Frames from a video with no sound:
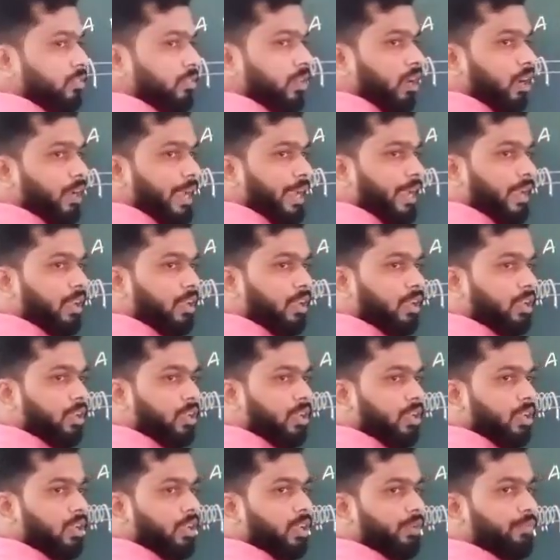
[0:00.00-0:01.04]
Okay,
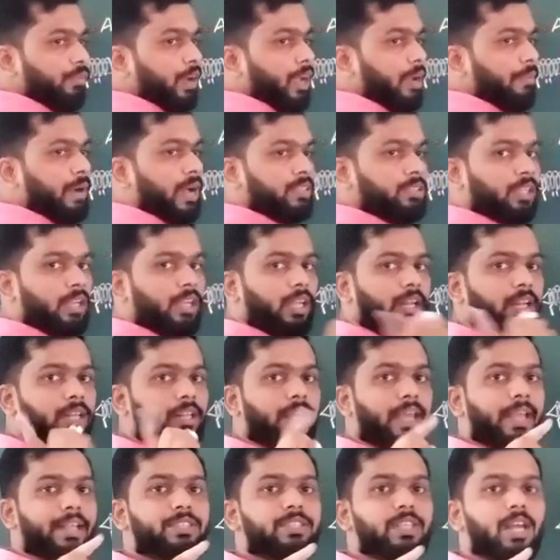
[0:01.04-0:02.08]
if I am asking in
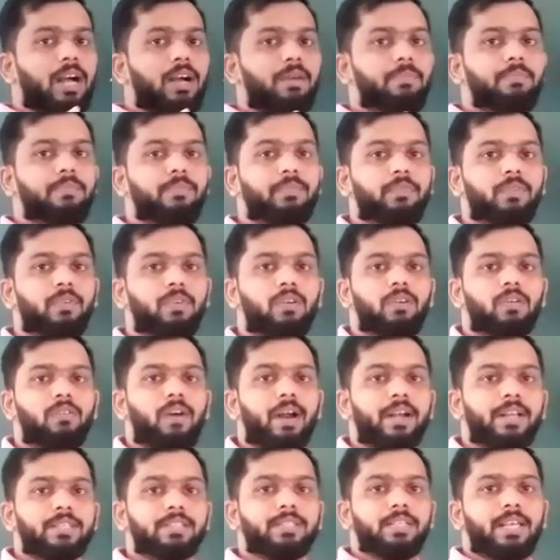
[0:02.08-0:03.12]
the exam,
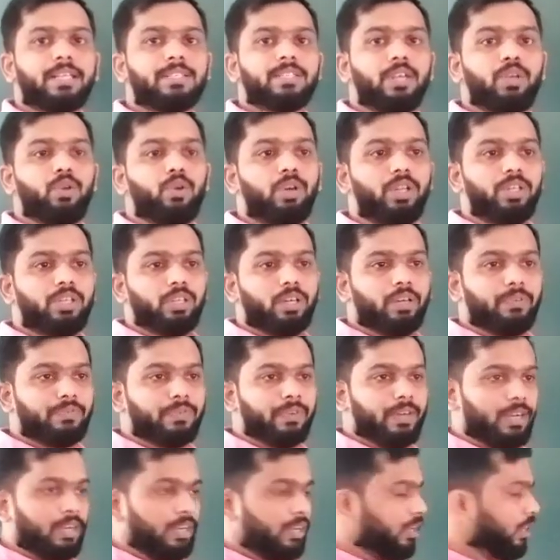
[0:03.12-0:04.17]
what is the SI unit
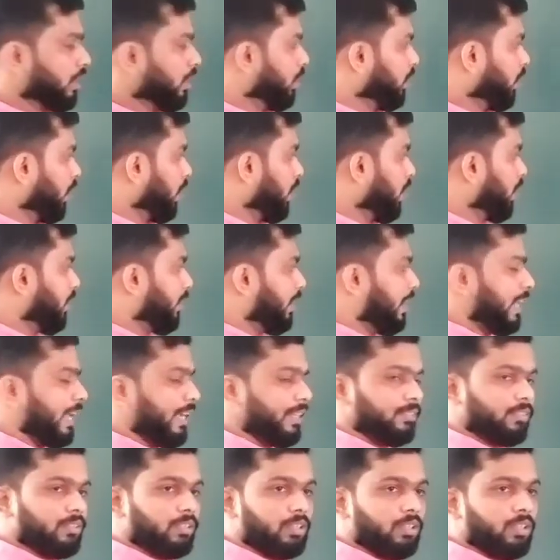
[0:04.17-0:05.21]
of
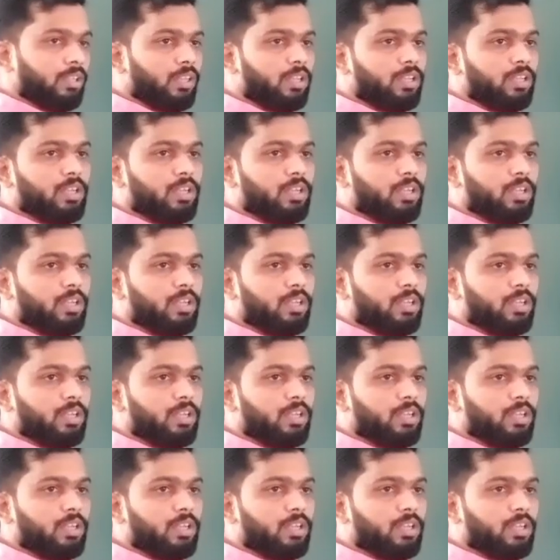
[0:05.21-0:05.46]
length?